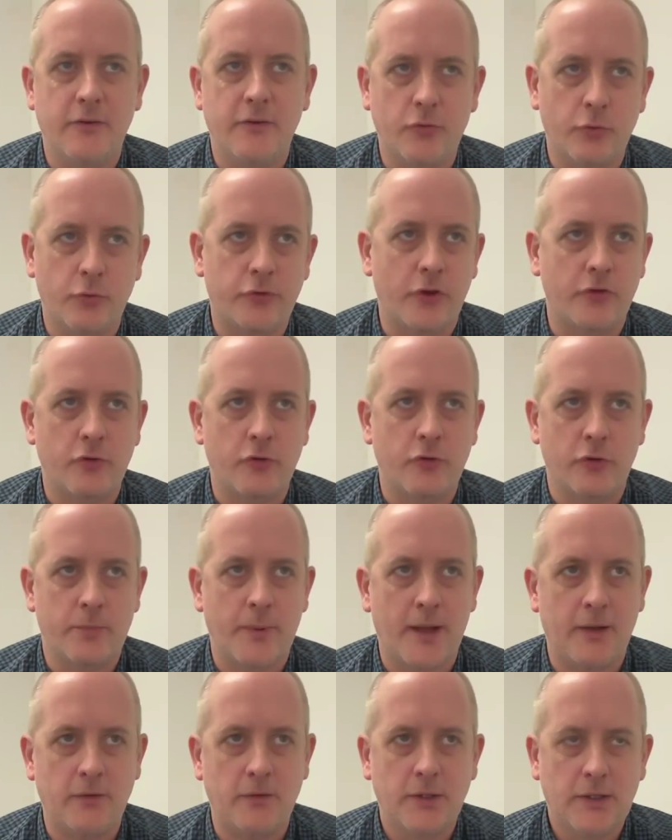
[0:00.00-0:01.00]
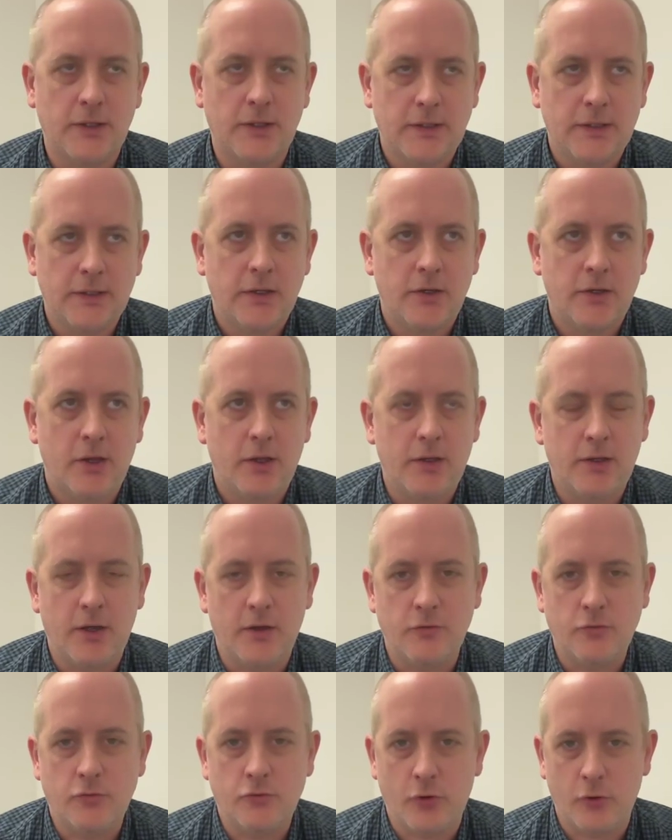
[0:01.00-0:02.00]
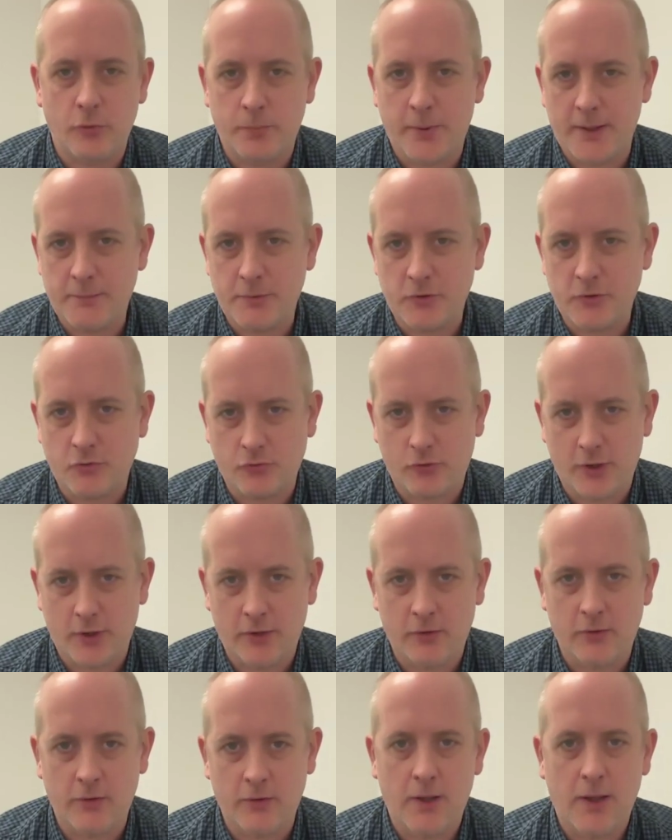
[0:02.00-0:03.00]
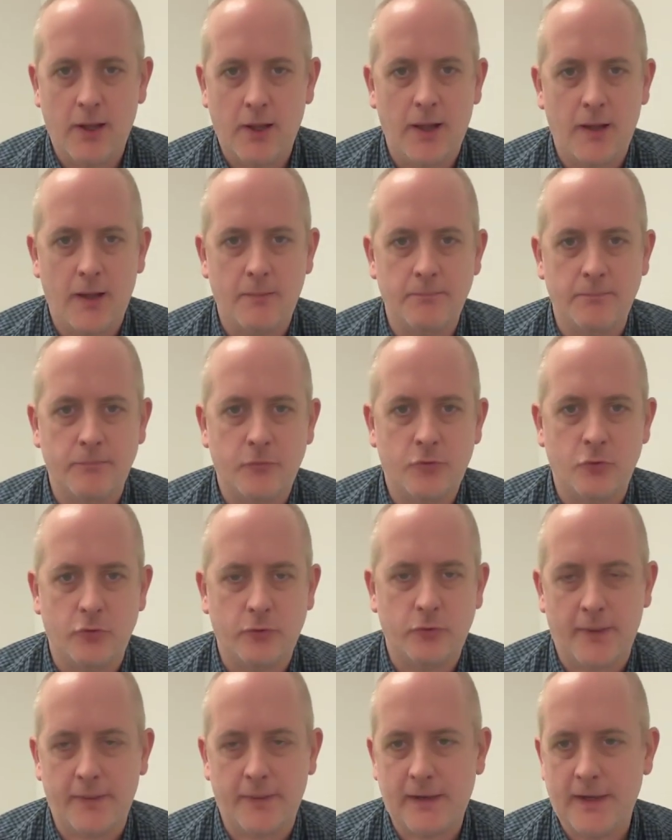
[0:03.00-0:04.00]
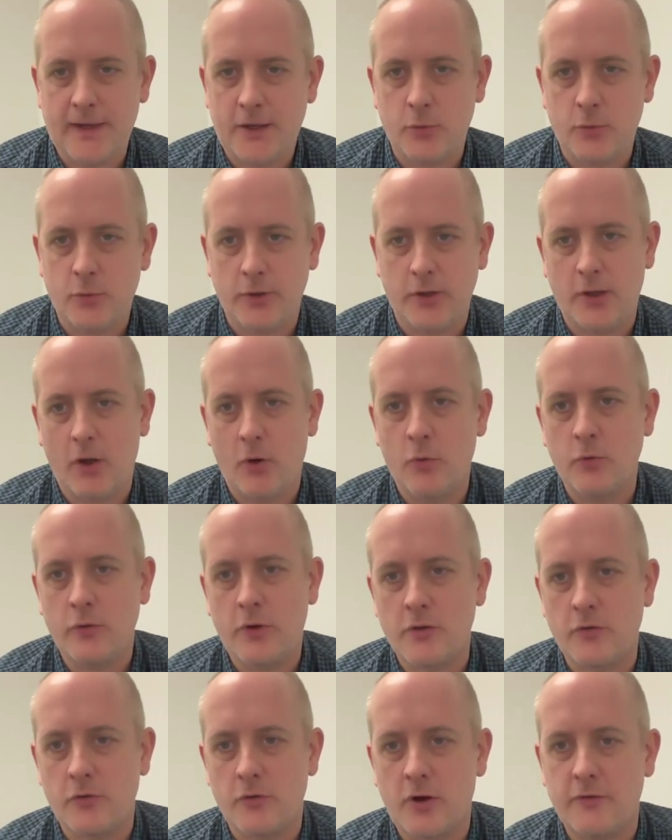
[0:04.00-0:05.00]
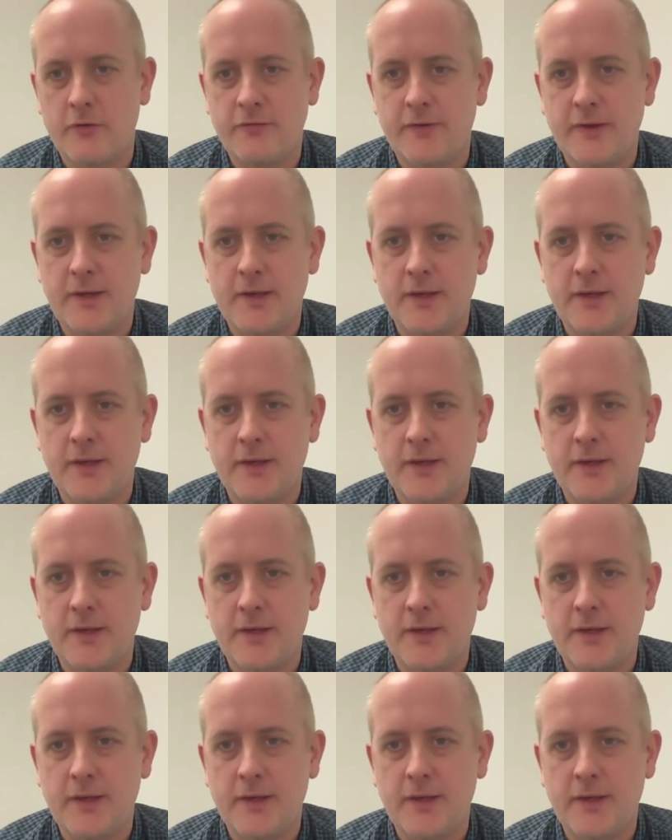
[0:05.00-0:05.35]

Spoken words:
he's also talked about drill baby drill, talked about the liquid gold under our